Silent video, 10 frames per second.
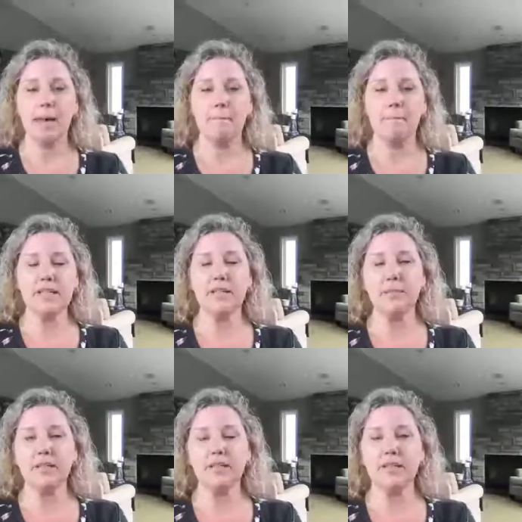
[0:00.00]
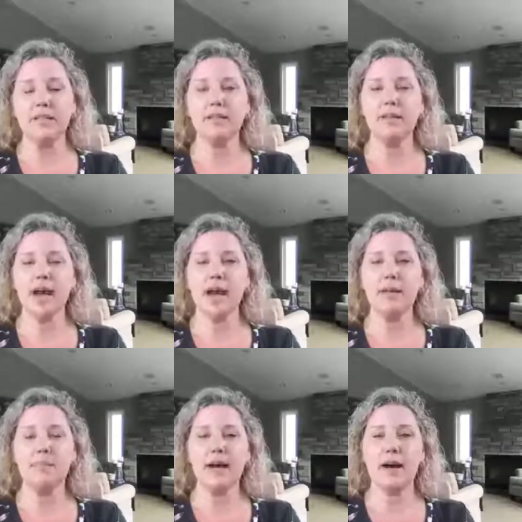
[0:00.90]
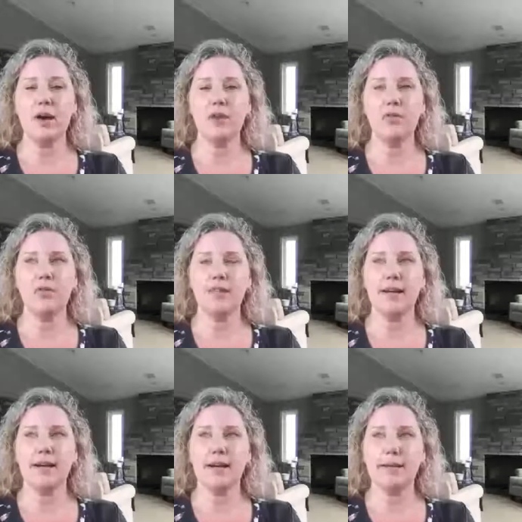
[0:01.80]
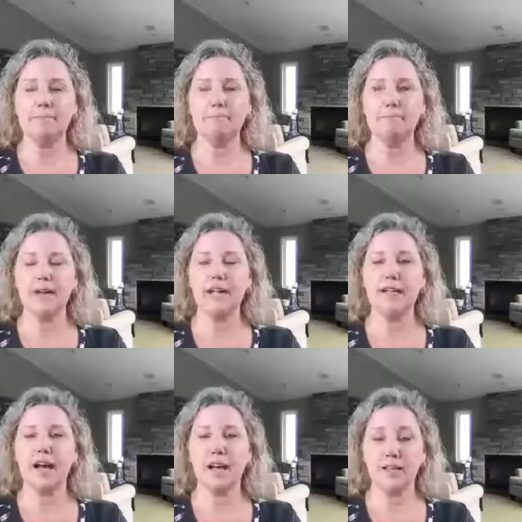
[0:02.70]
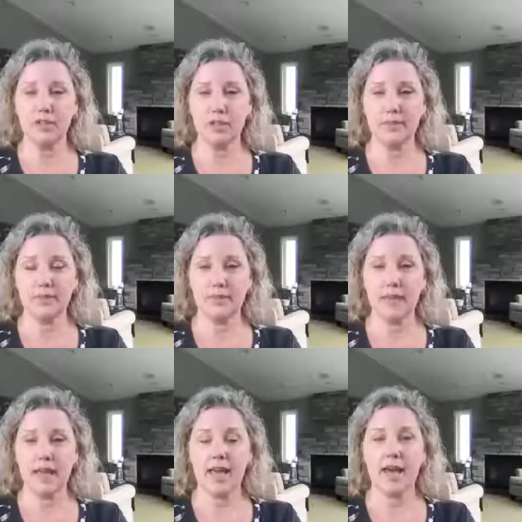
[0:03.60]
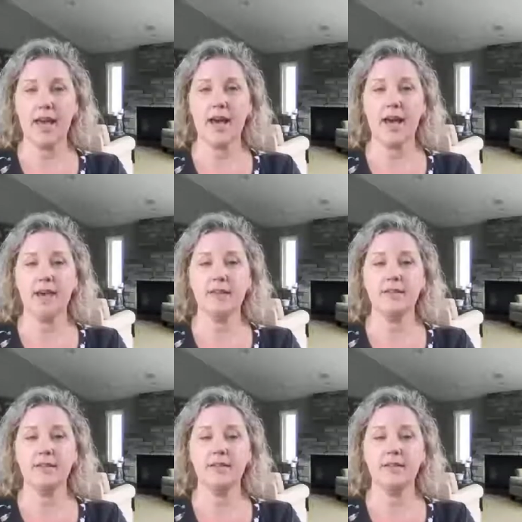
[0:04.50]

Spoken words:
Muscle building is a lot about collagen and